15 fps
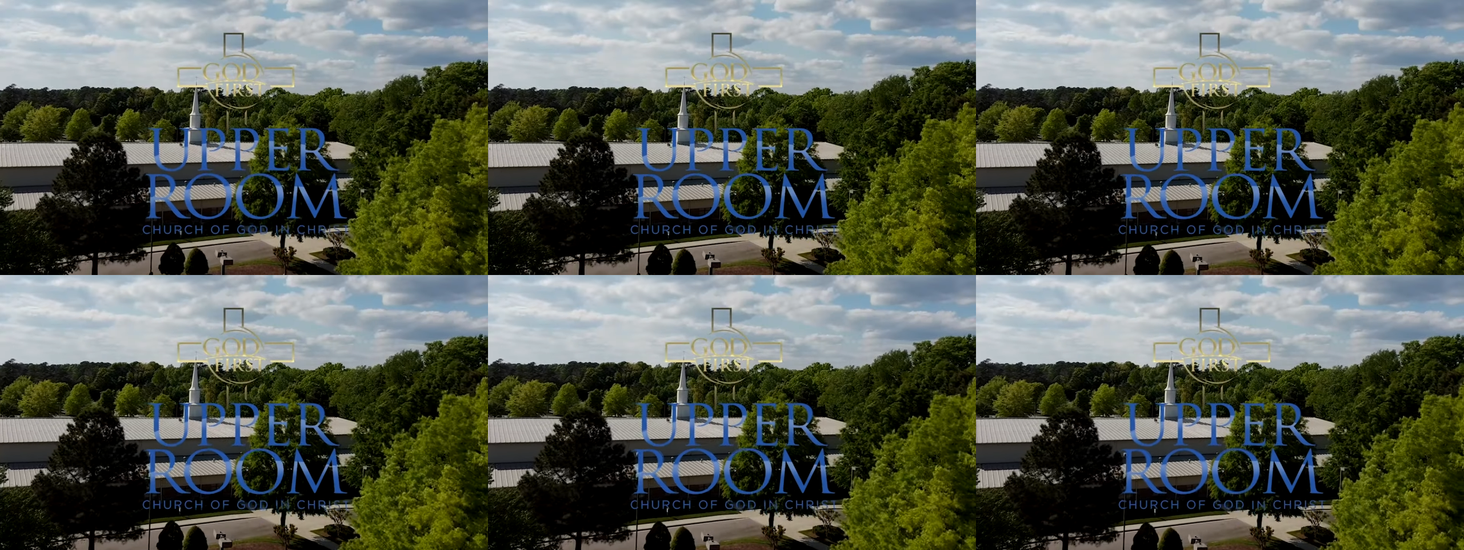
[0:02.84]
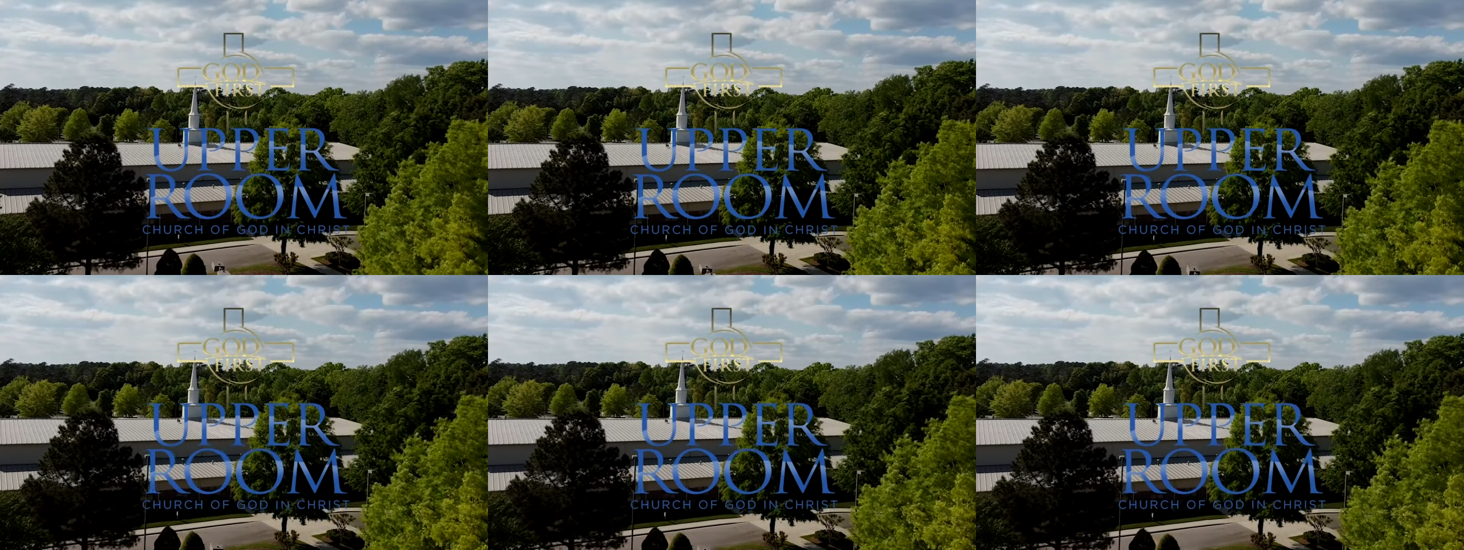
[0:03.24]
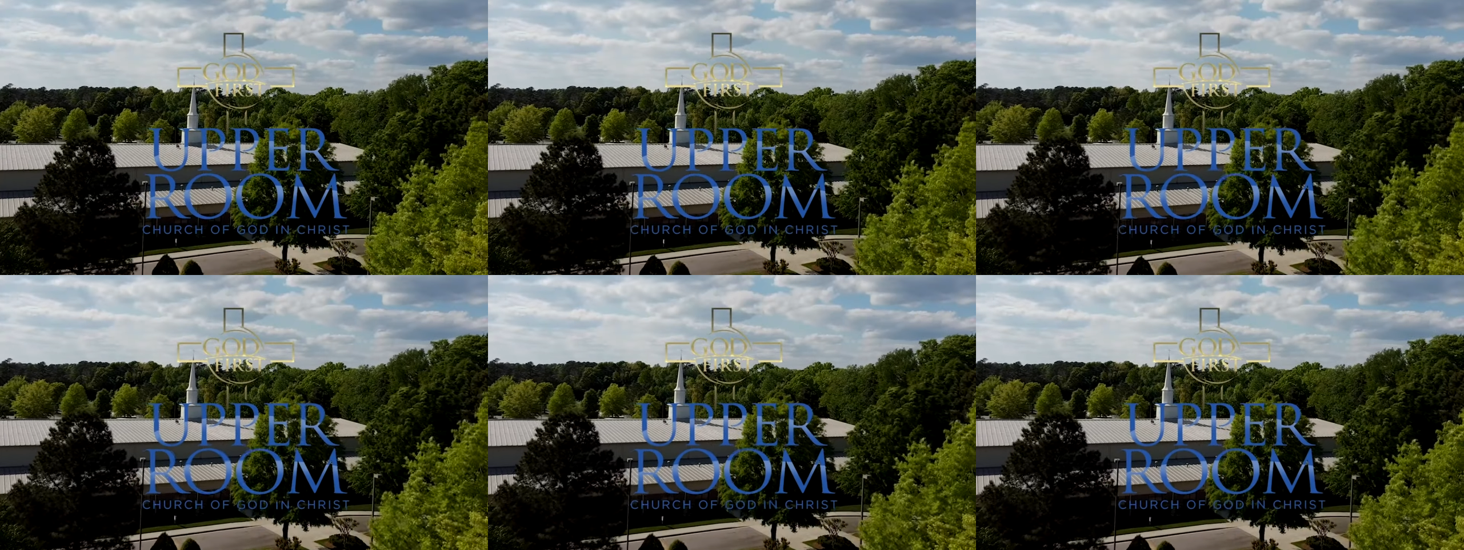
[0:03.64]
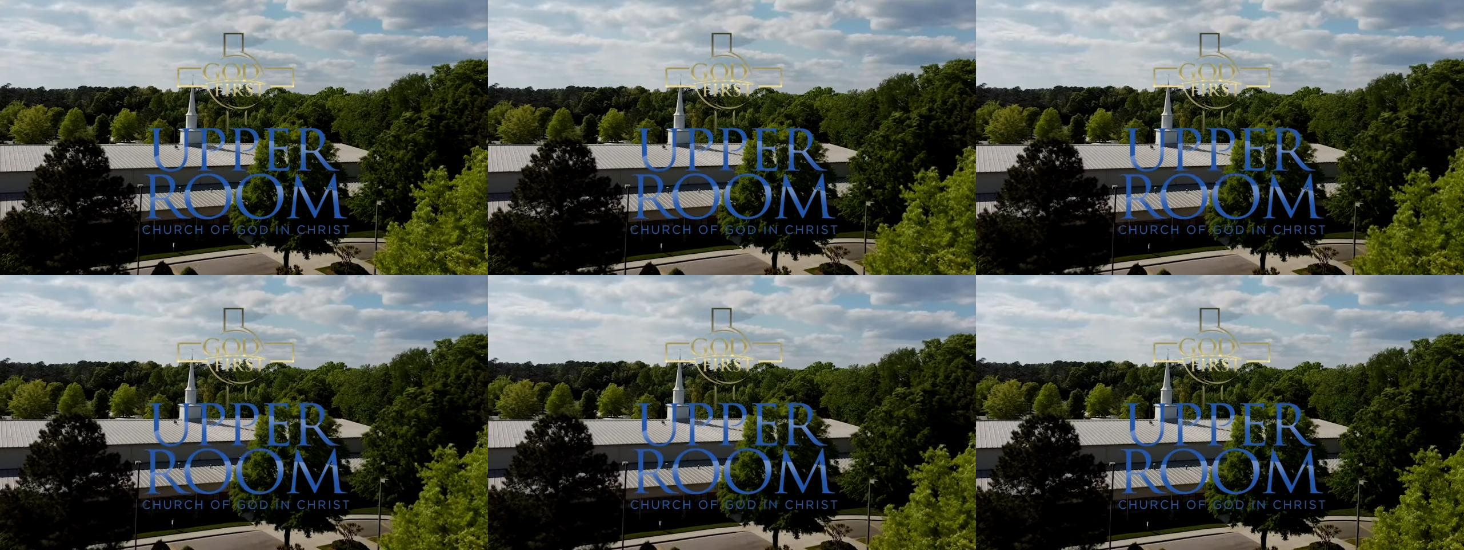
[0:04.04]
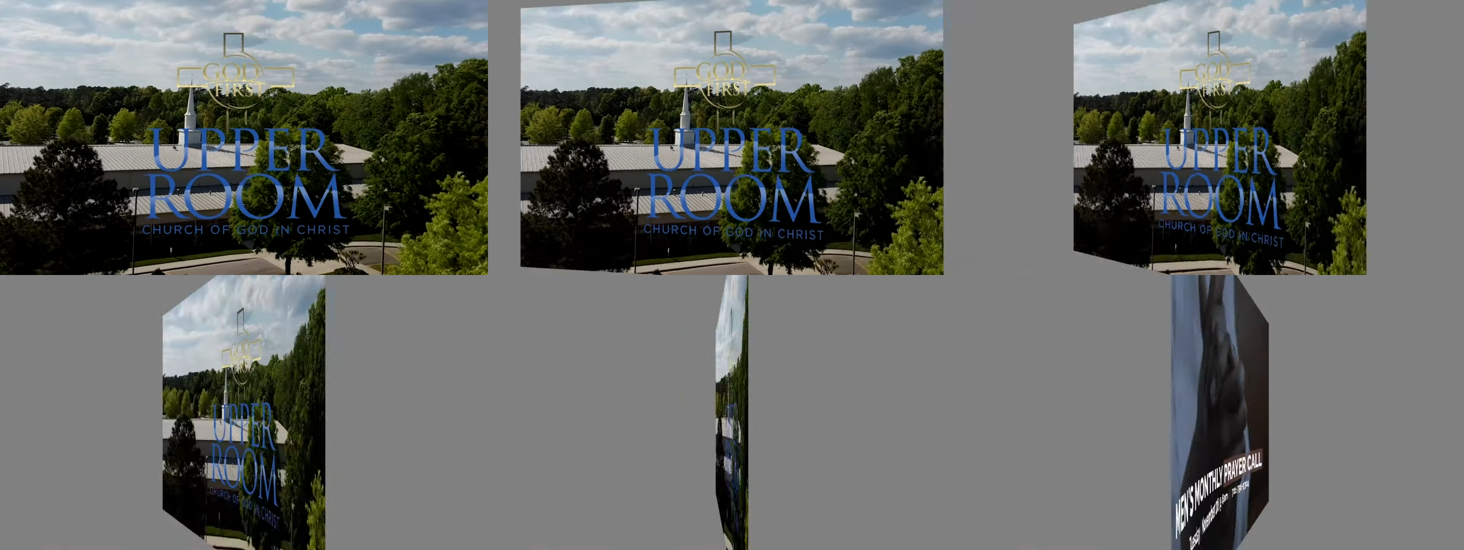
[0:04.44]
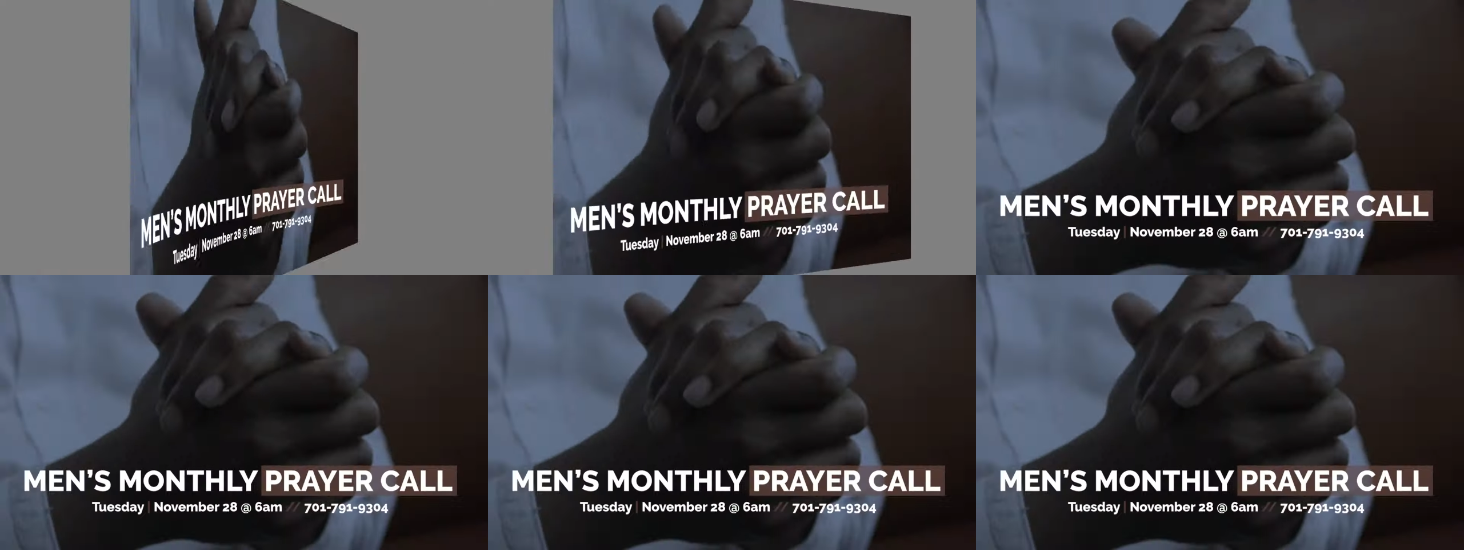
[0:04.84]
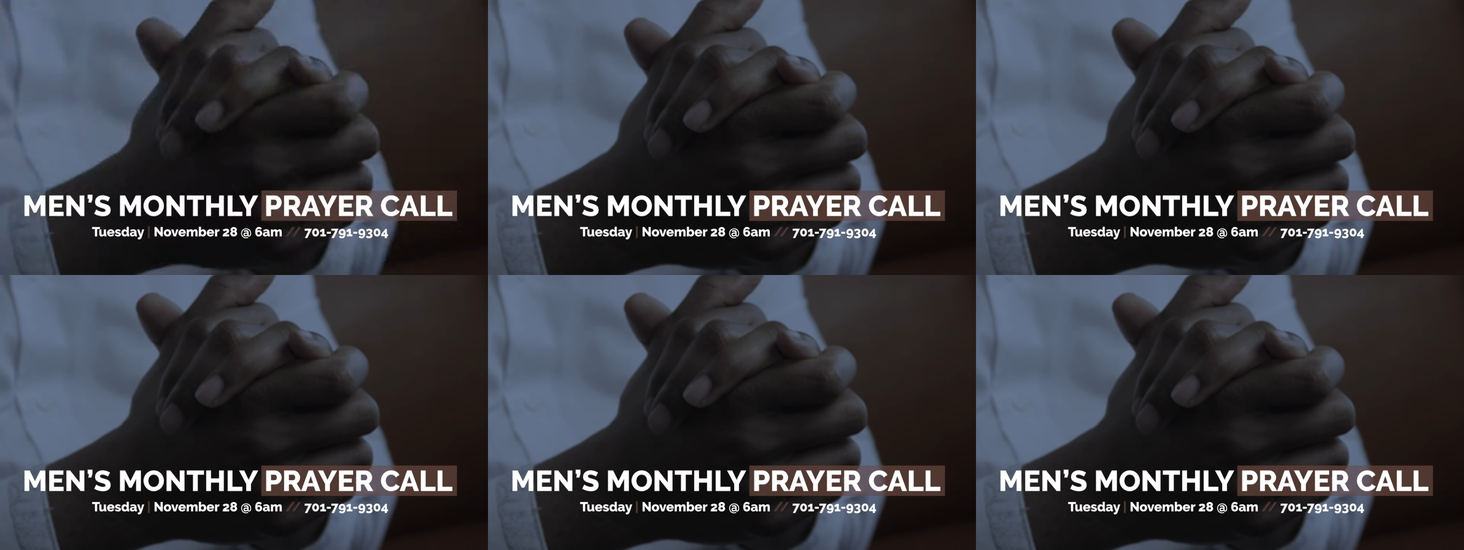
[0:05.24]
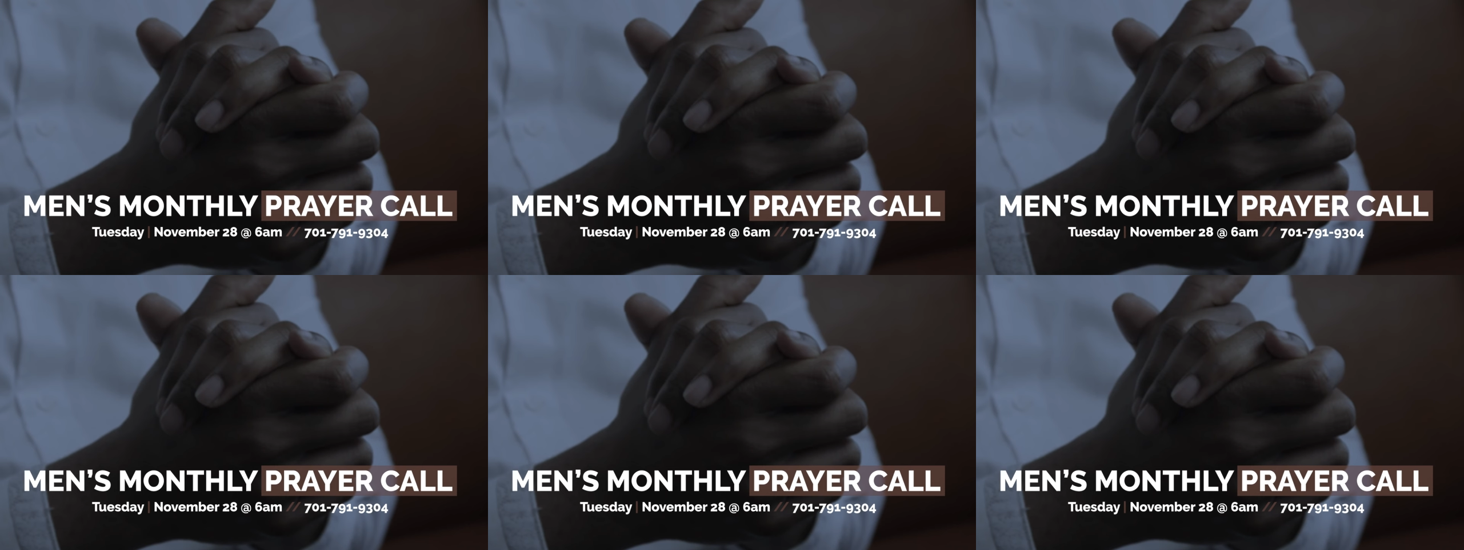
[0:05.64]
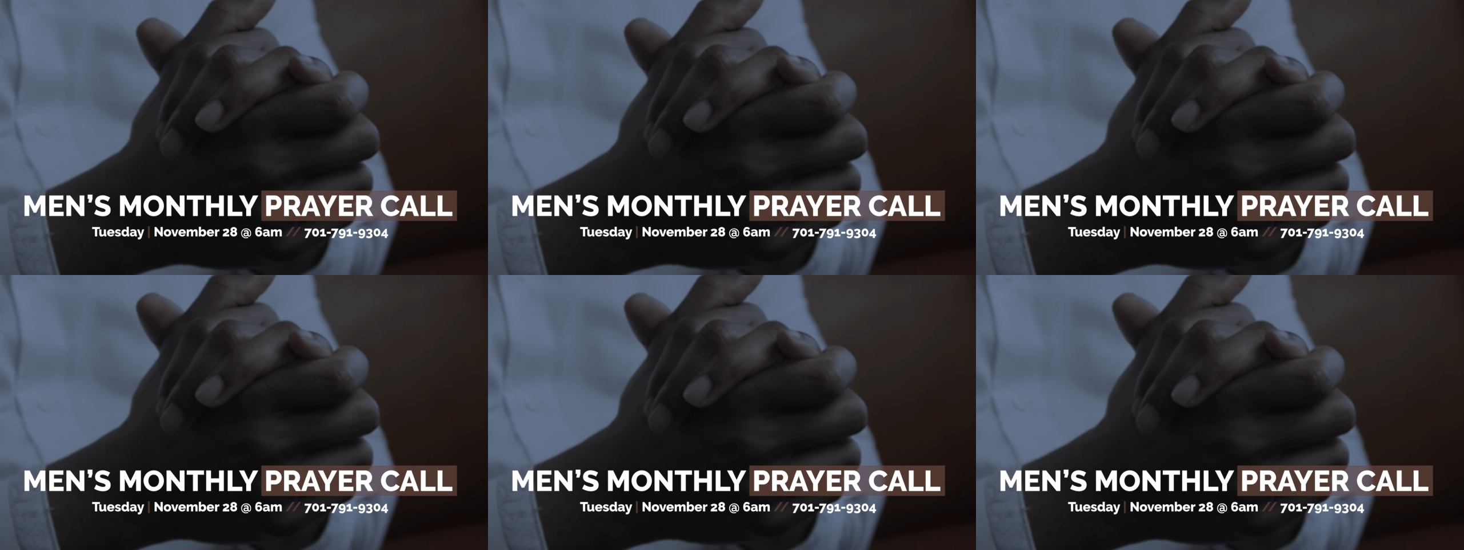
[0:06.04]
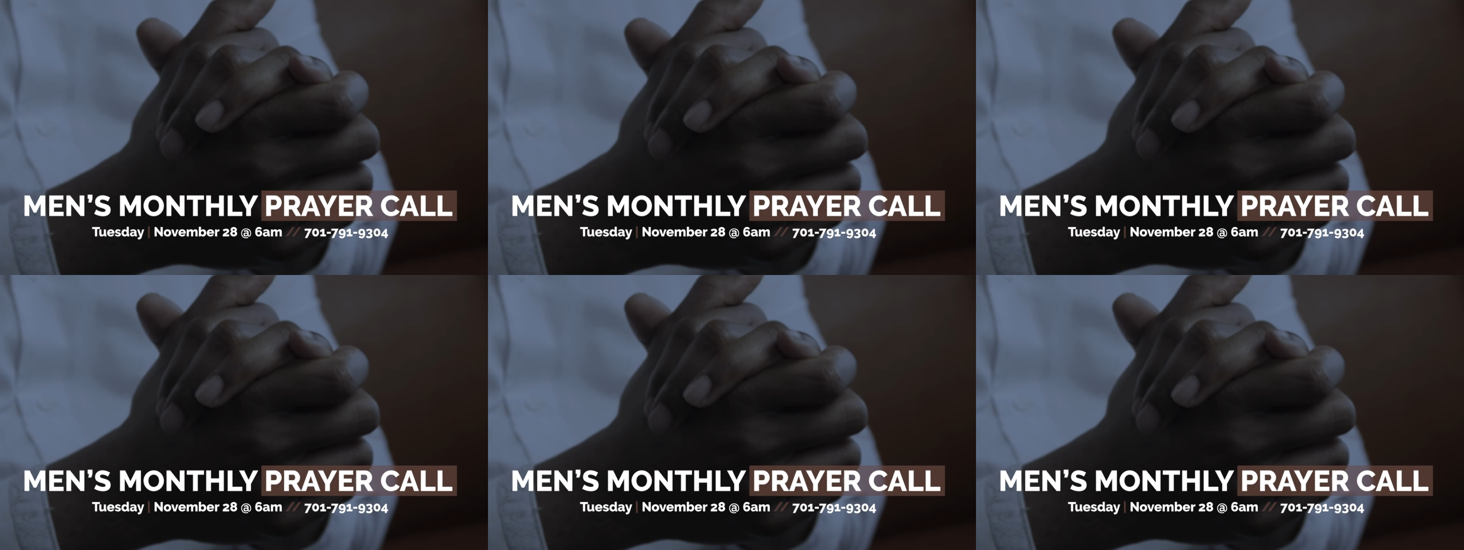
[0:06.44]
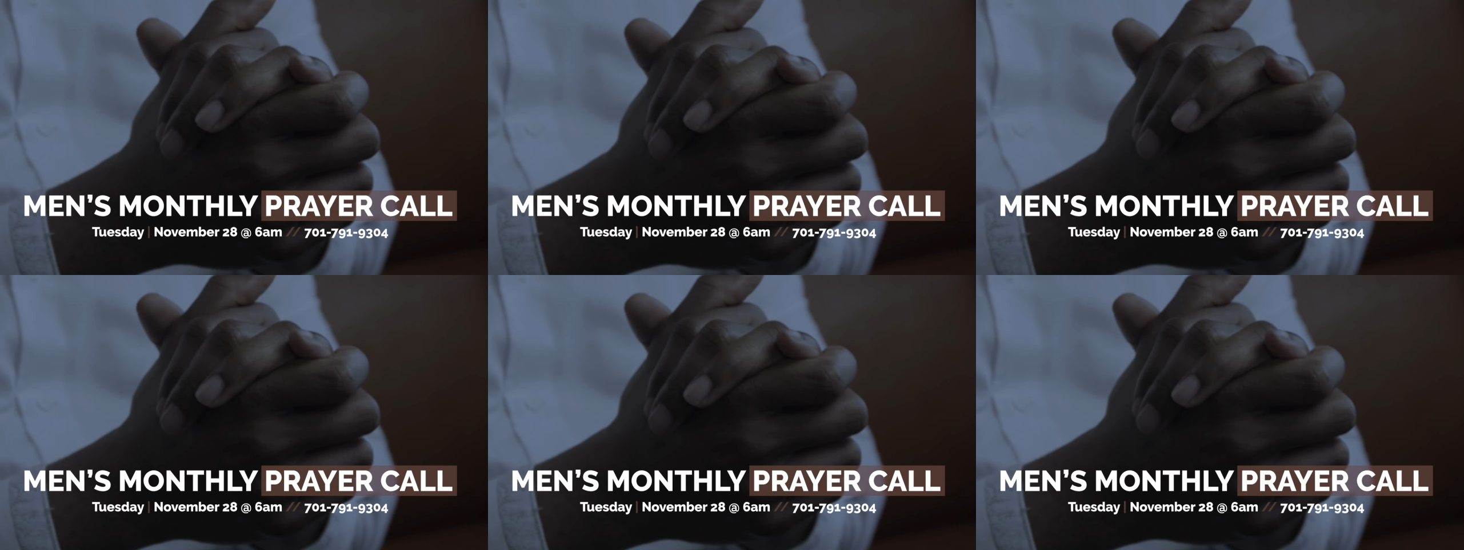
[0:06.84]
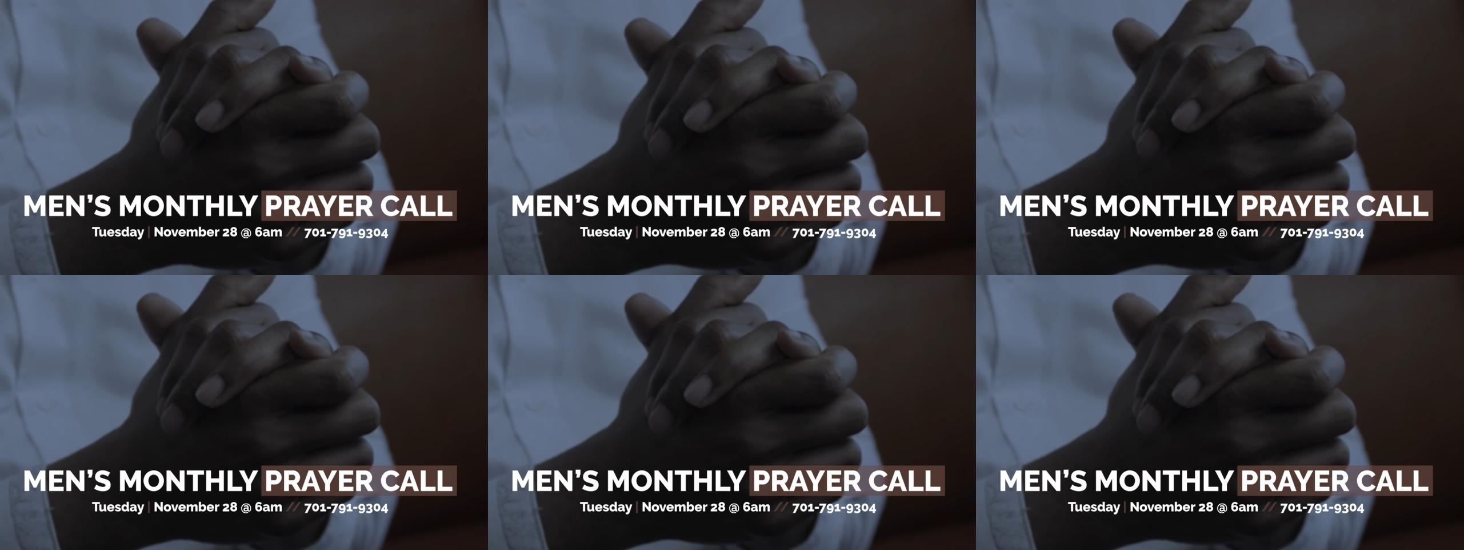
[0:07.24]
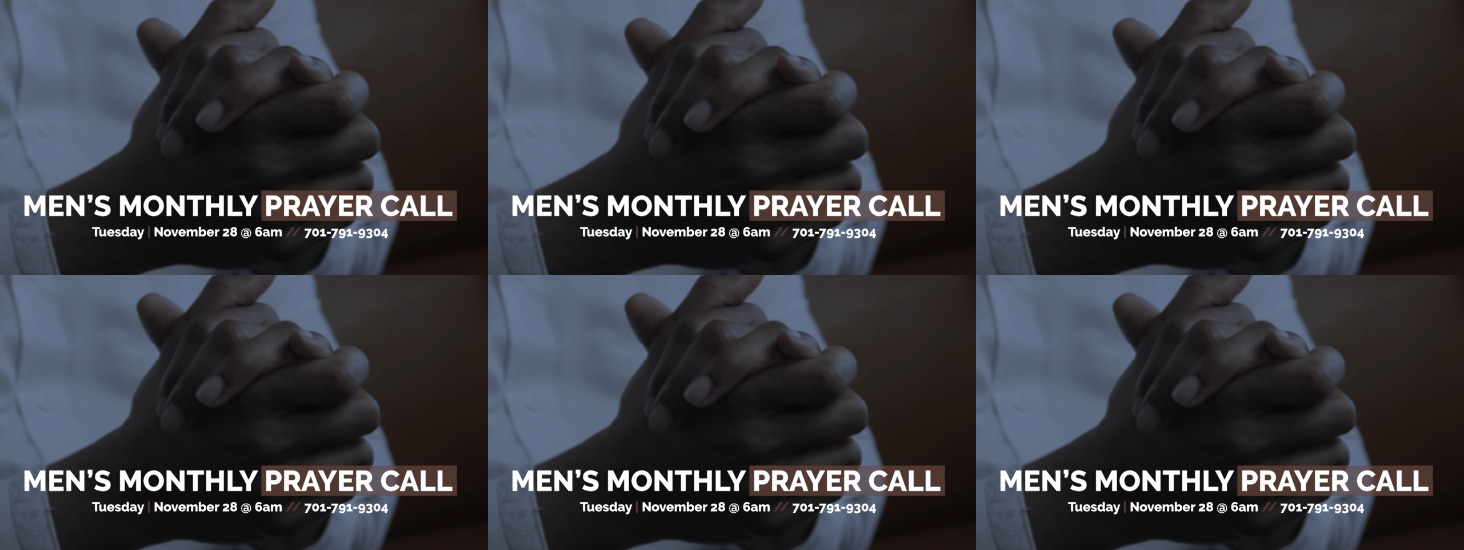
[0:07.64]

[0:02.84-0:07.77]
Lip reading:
[unreadable: no face in view]